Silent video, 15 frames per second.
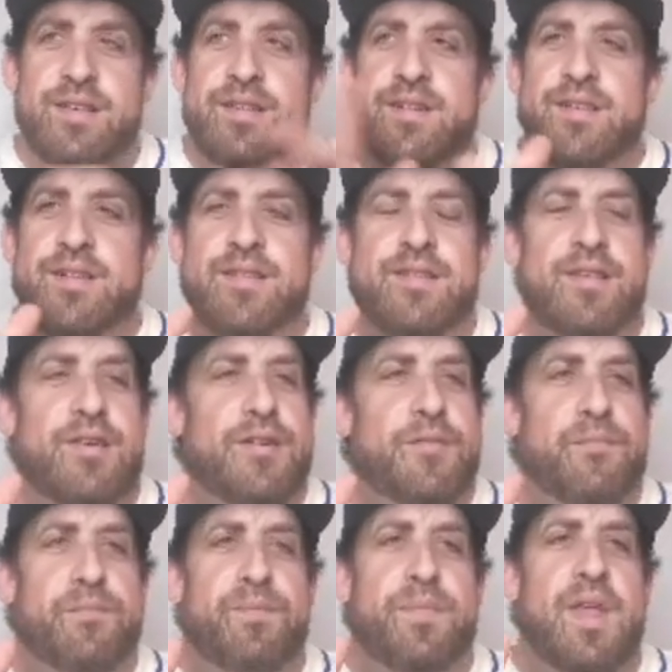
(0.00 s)
So,
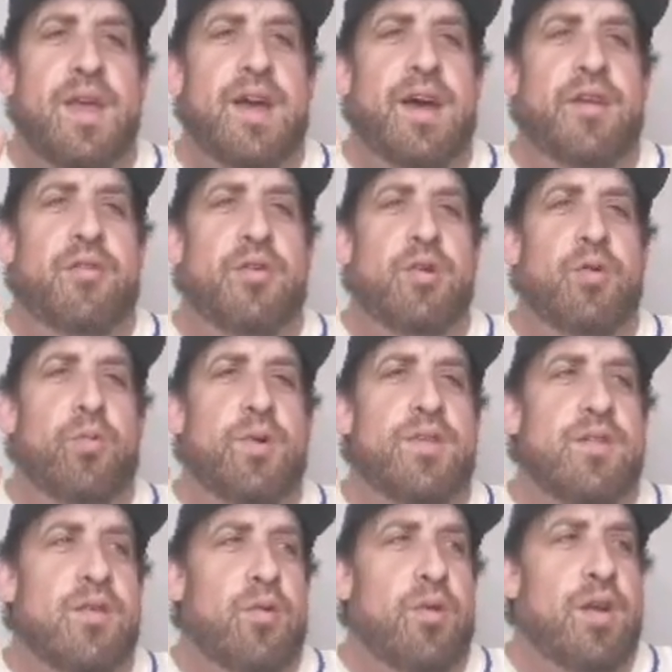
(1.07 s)
I don't know what's
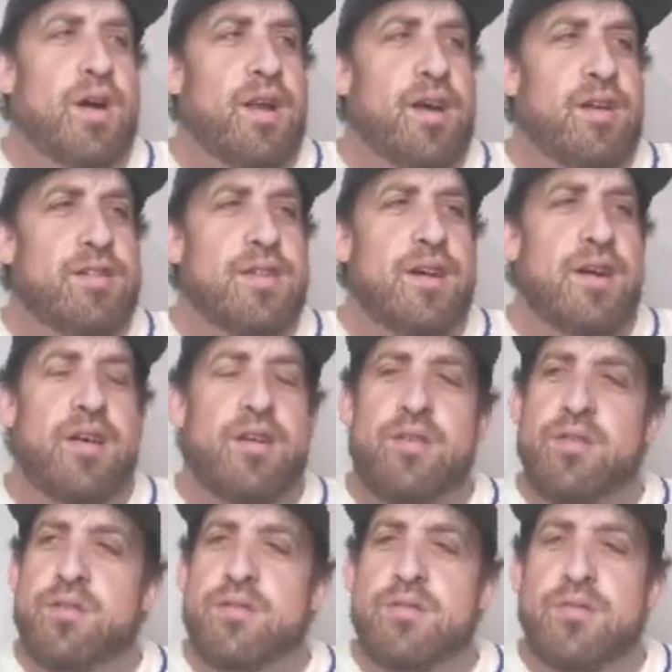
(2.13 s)
going on out there,
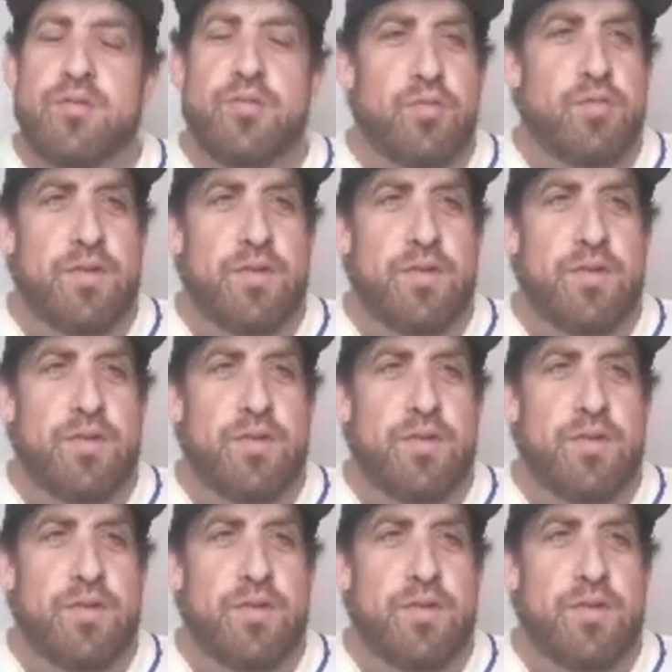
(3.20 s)
who's